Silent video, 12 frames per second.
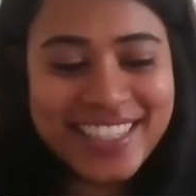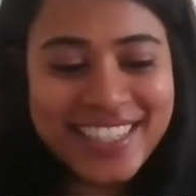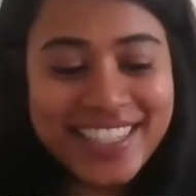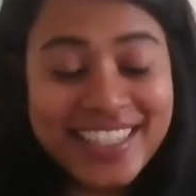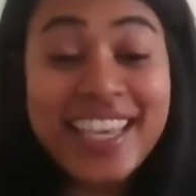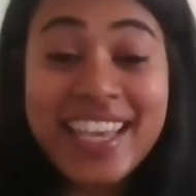
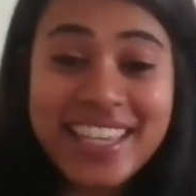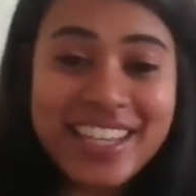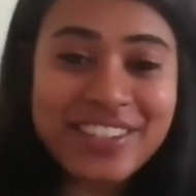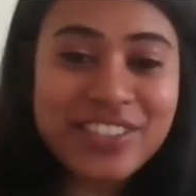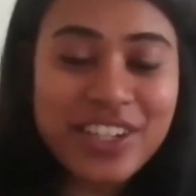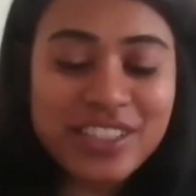Yeah,
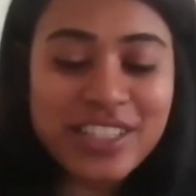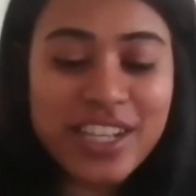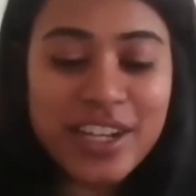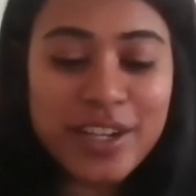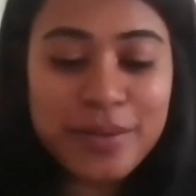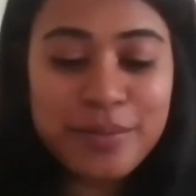of course.
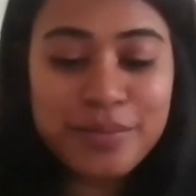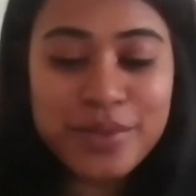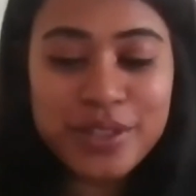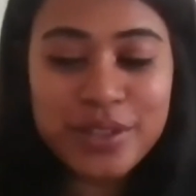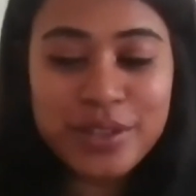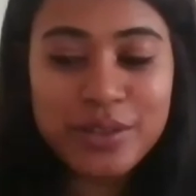
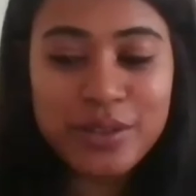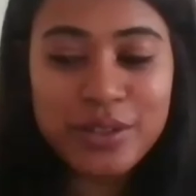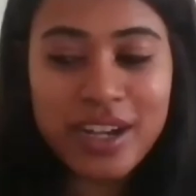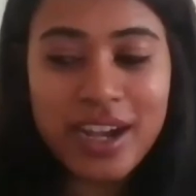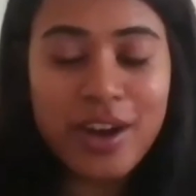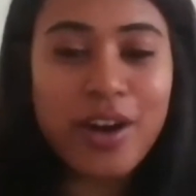So
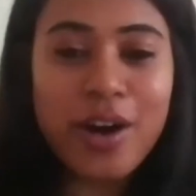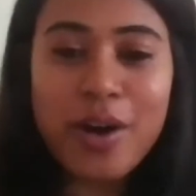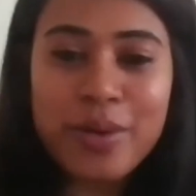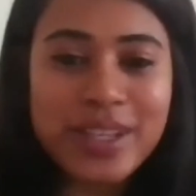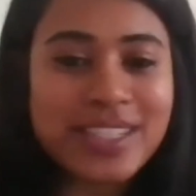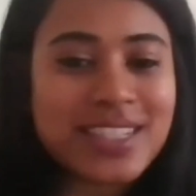
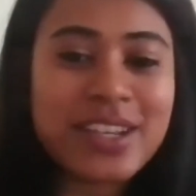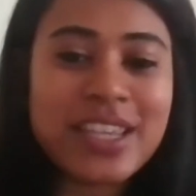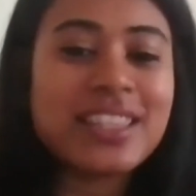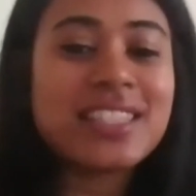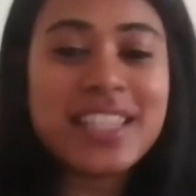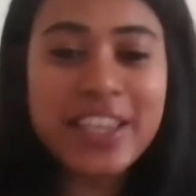always, okay,
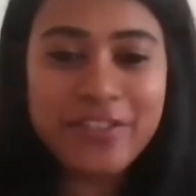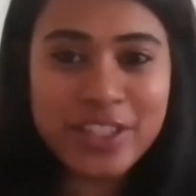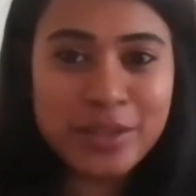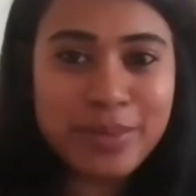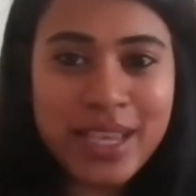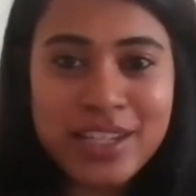the
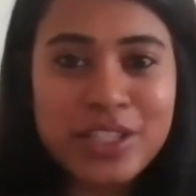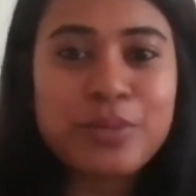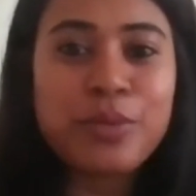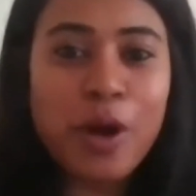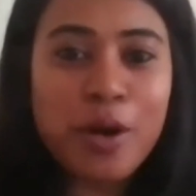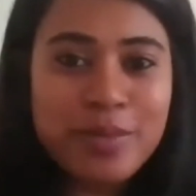safest bet is
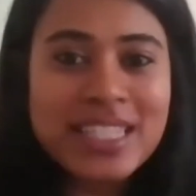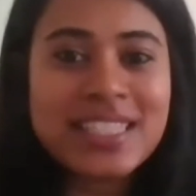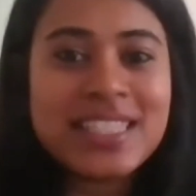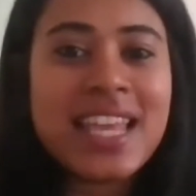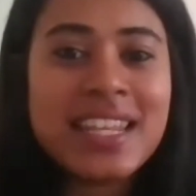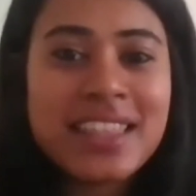probably
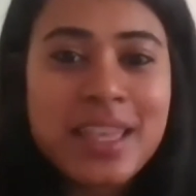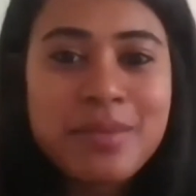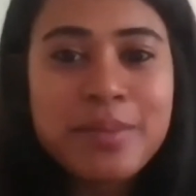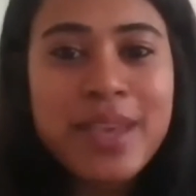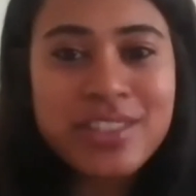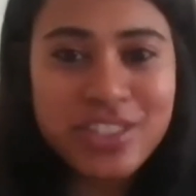sending them a
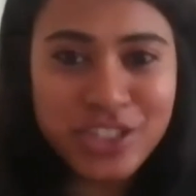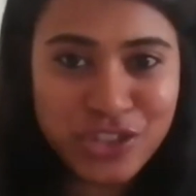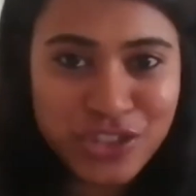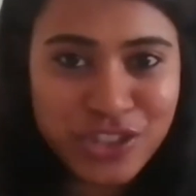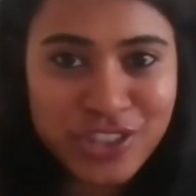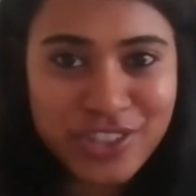message
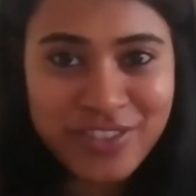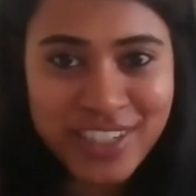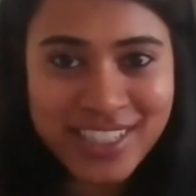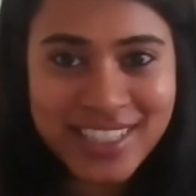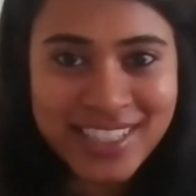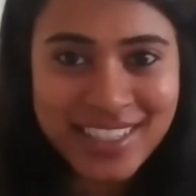
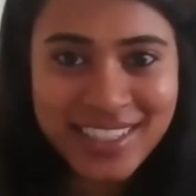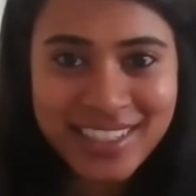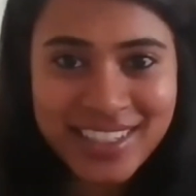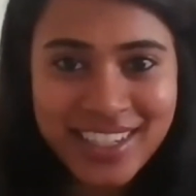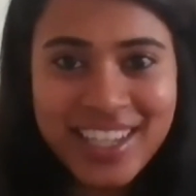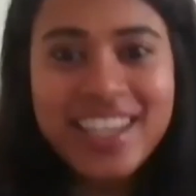first.
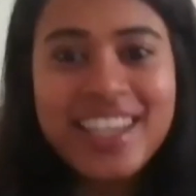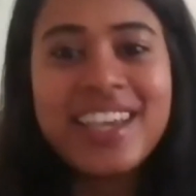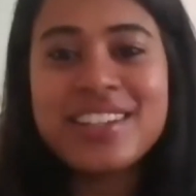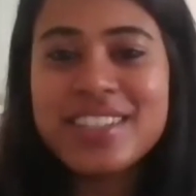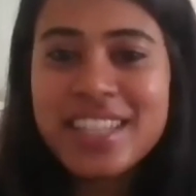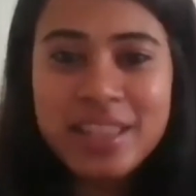
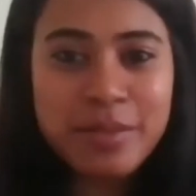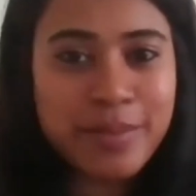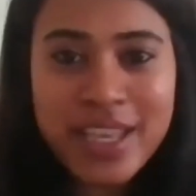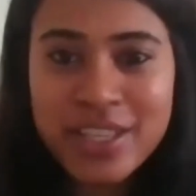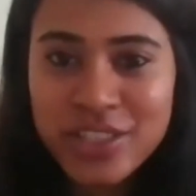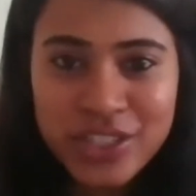Send them a
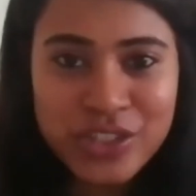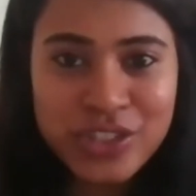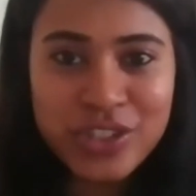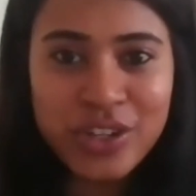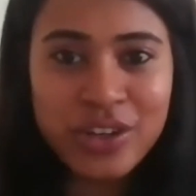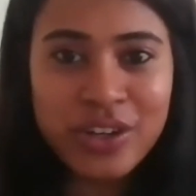
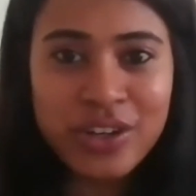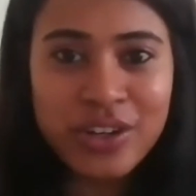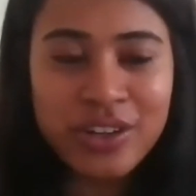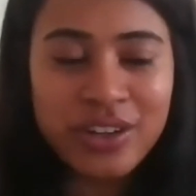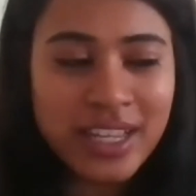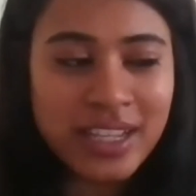message,
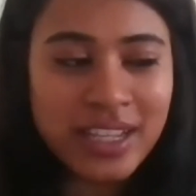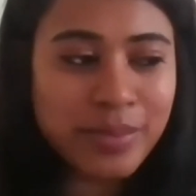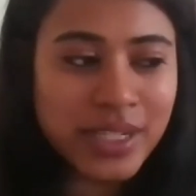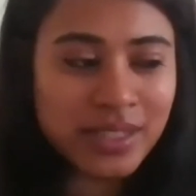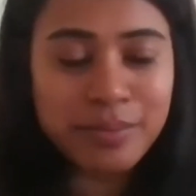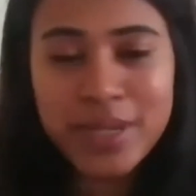or like
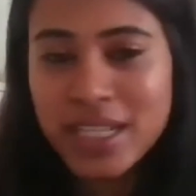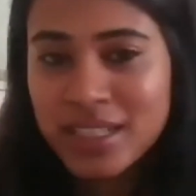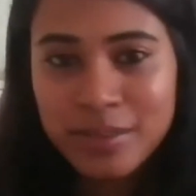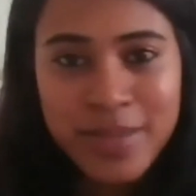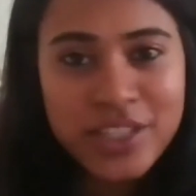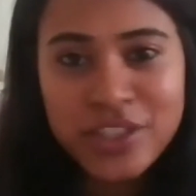a
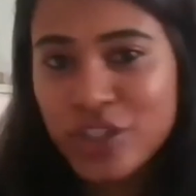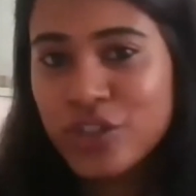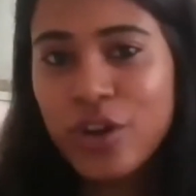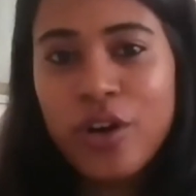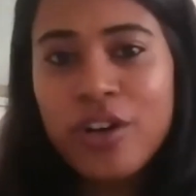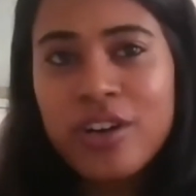personal message,
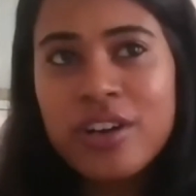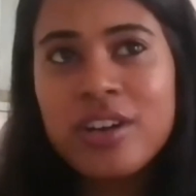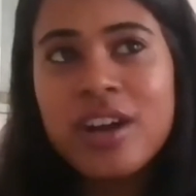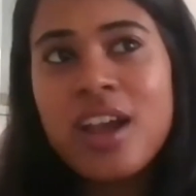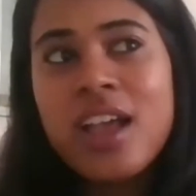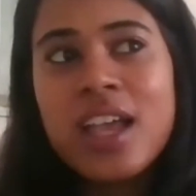
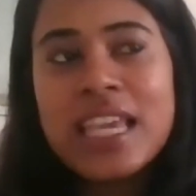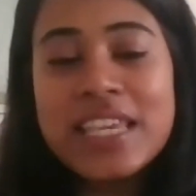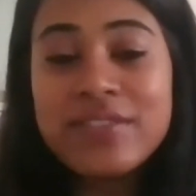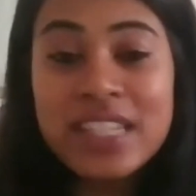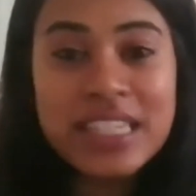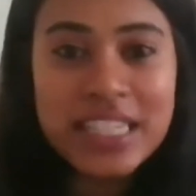or
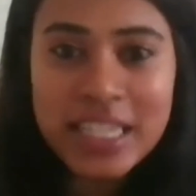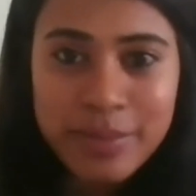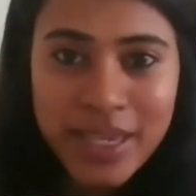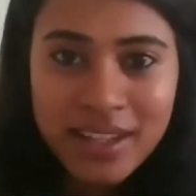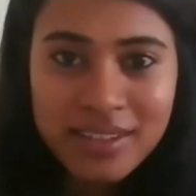even an email,